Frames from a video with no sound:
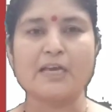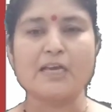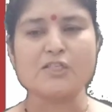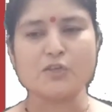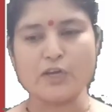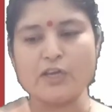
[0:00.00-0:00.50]

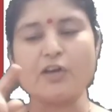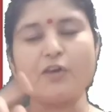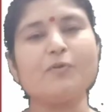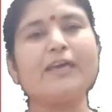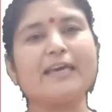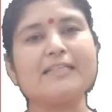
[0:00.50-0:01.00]
So here
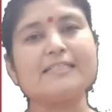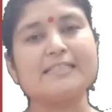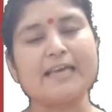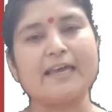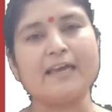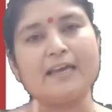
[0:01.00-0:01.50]
we can
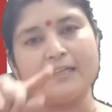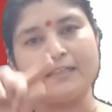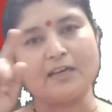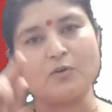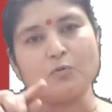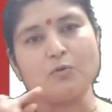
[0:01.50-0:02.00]
say
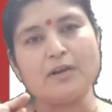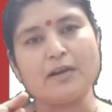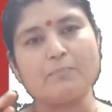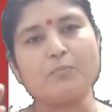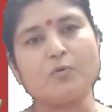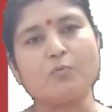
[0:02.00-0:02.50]
the rule
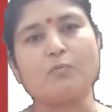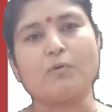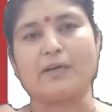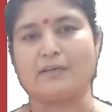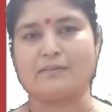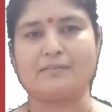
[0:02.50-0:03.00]
number
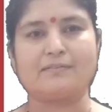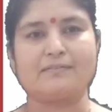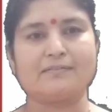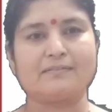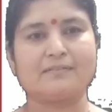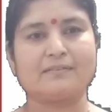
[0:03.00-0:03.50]
1.
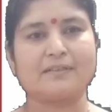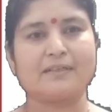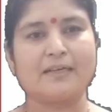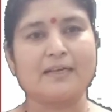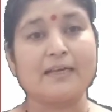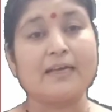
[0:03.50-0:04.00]

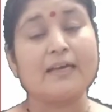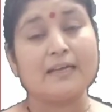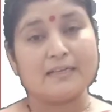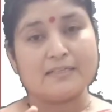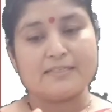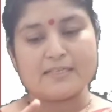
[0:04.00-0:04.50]

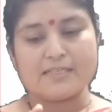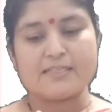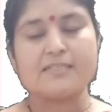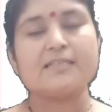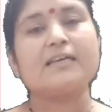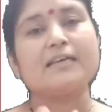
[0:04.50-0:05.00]

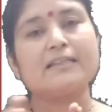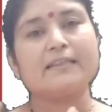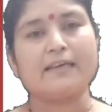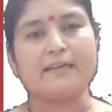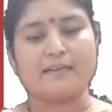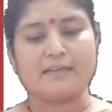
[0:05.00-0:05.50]
Just
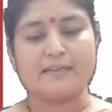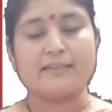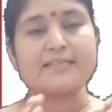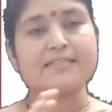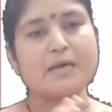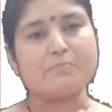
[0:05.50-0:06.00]
think,
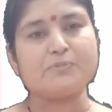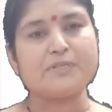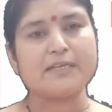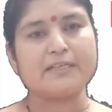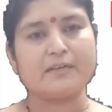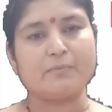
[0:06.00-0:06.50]
the
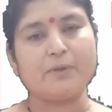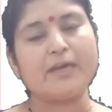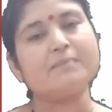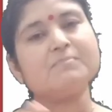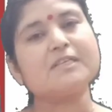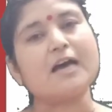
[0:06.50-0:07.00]
subject
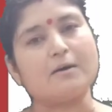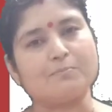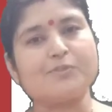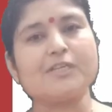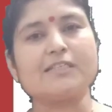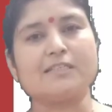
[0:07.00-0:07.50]
becomes
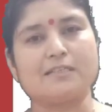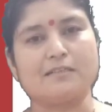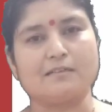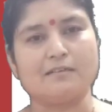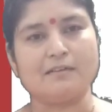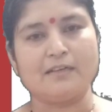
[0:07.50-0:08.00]
object
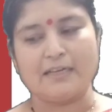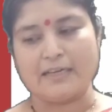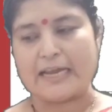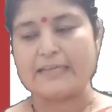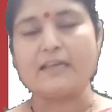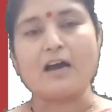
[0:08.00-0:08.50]
here
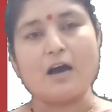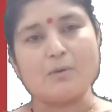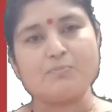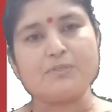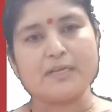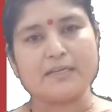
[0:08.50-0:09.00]
and the
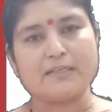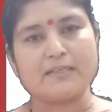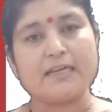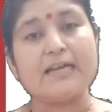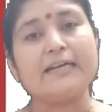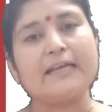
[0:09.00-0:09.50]
object
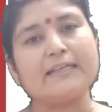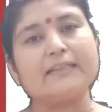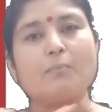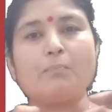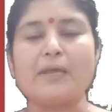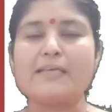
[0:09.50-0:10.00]
take
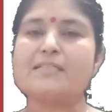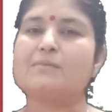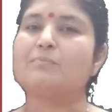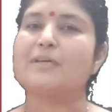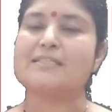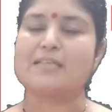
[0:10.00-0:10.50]
the place
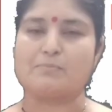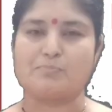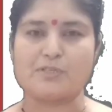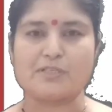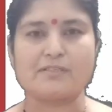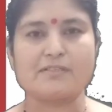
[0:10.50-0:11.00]
of the
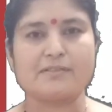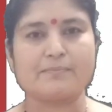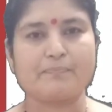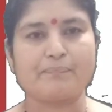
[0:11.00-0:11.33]
subject.